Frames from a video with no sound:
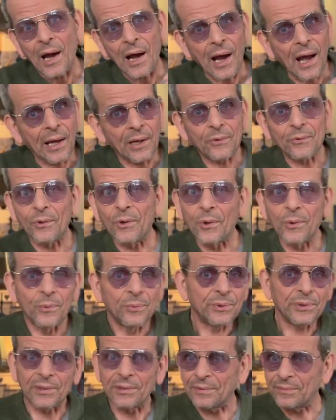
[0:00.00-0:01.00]

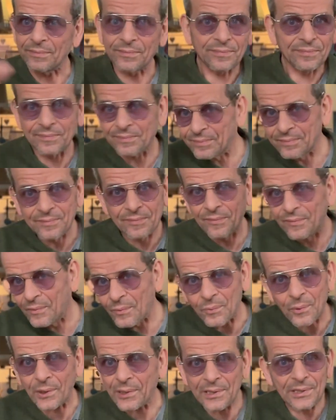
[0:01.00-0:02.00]
engrobes and
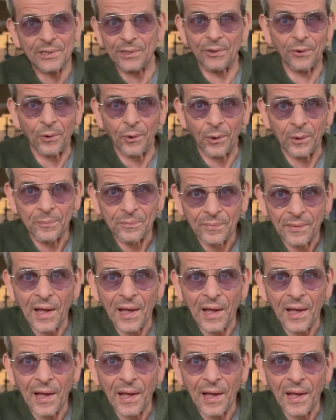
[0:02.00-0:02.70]
what is it all?